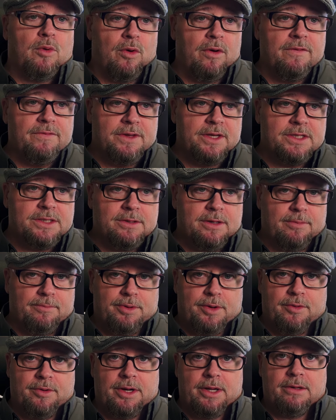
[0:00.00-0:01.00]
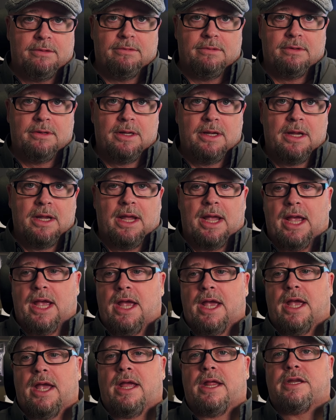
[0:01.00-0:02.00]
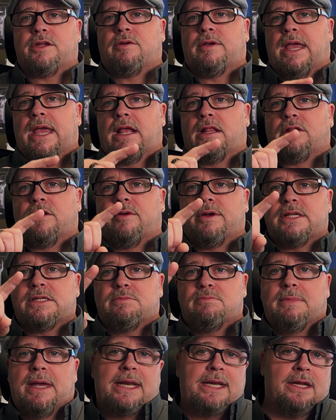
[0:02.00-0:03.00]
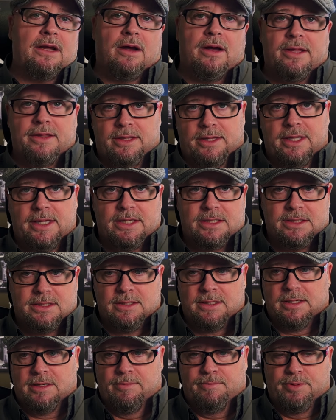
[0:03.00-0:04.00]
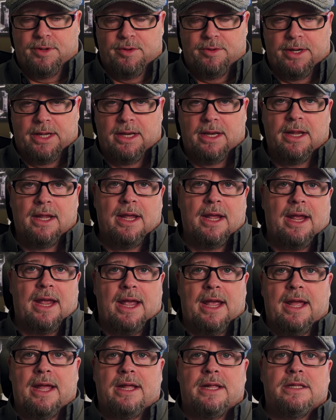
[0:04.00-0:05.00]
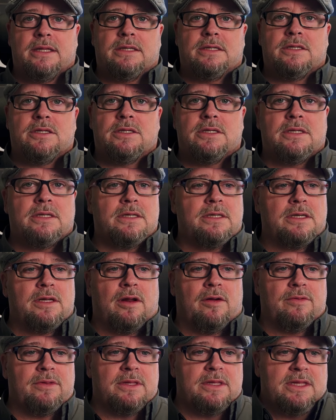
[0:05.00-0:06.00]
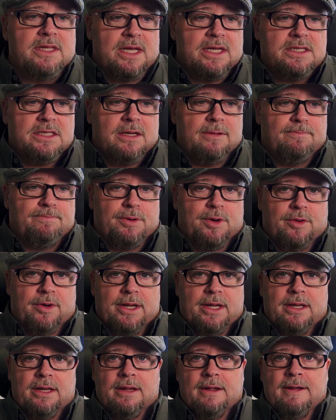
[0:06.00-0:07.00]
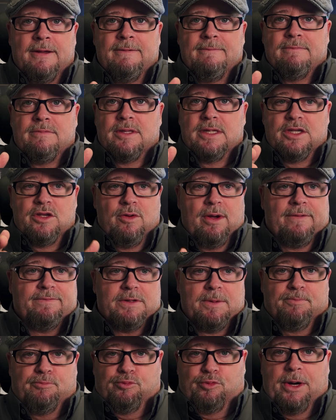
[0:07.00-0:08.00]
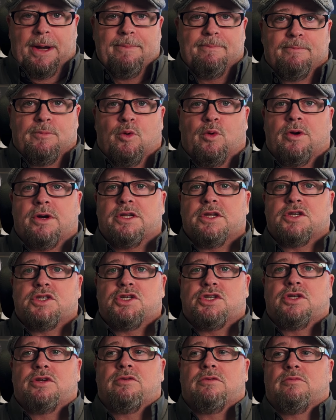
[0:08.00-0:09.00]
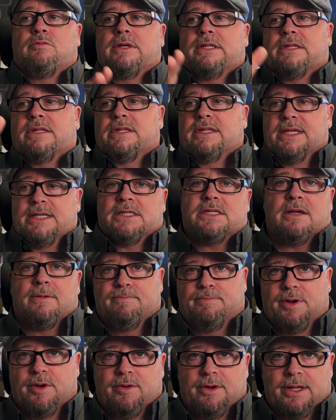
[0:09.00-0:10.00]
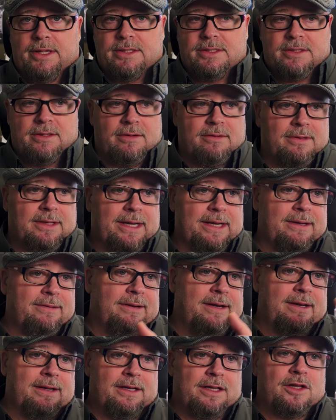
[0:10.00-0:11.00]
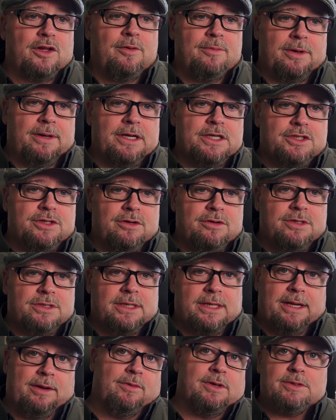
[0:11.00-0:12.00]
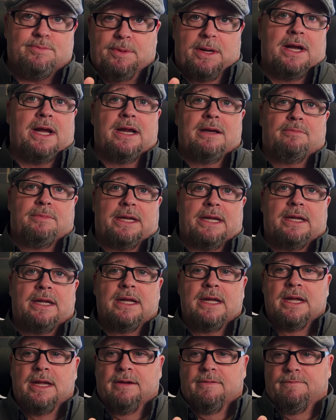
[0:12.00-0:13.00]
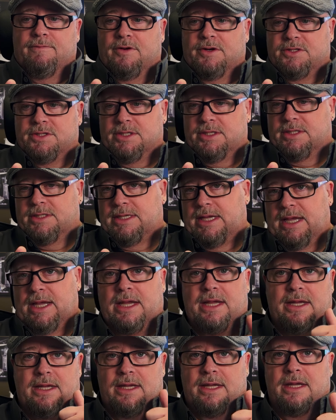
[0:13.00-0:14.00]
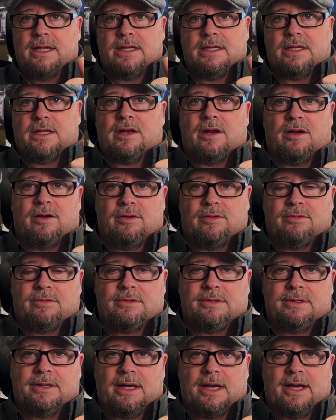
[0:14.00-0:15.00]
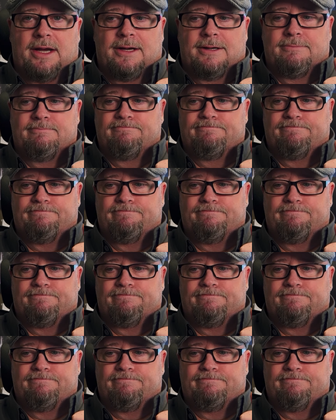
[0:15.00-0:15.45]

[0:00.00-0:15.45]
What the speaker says: of this component. And you can't load as many on this component. And this component, you have to prep more to shoot with this component. So like an aluminum extrusion, like what's behind me, versus a paint going